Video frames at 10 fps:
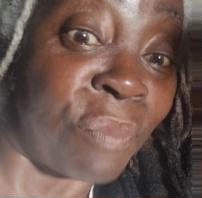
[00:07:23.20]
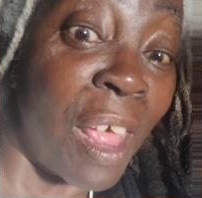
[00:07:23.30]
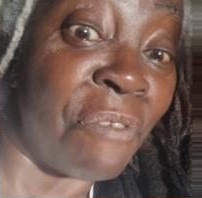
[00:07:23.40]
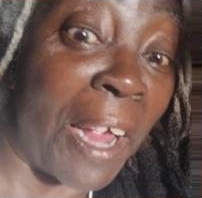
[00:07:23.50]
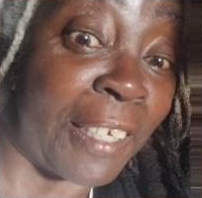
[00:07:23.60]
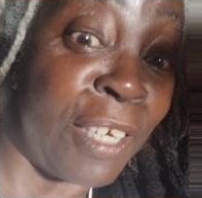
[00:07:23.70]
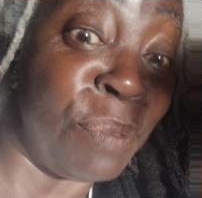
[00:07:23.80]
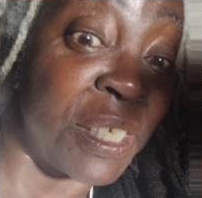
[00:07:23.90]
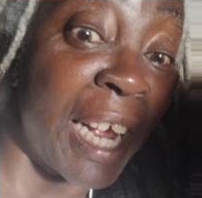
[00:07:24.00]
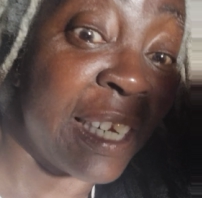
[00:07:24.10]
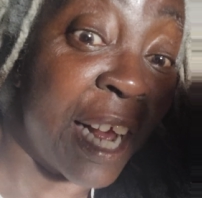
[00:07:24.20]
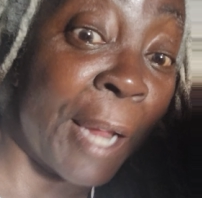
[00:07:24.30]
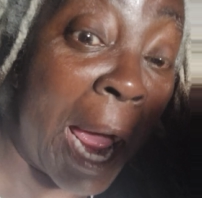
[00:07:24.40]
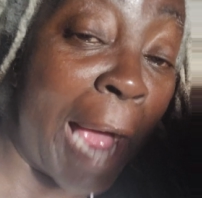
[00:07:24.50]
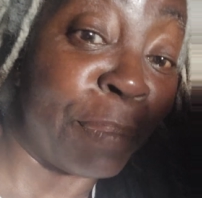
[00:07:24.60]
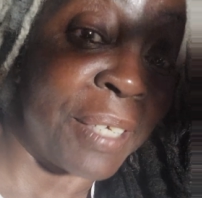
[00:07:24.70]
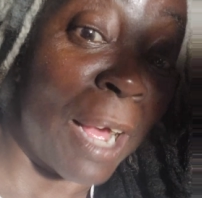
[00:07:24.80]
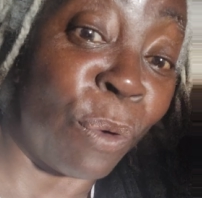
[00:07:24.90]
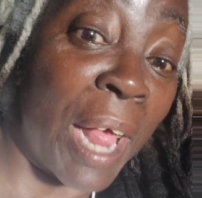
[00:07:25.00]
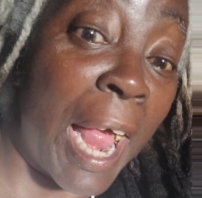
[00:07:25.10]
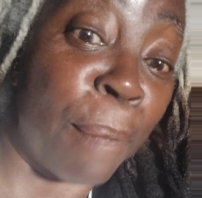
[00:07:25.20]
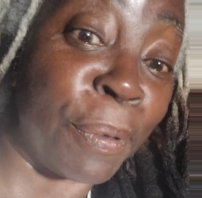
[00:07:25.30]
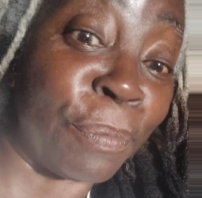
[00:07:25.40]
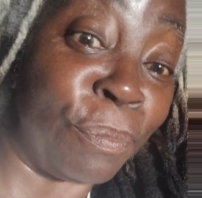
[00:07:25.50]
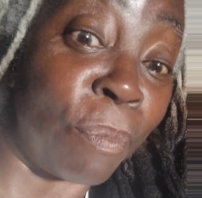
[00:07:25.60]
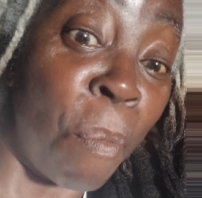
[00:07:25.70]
if I keep saying that to happen, that will happen.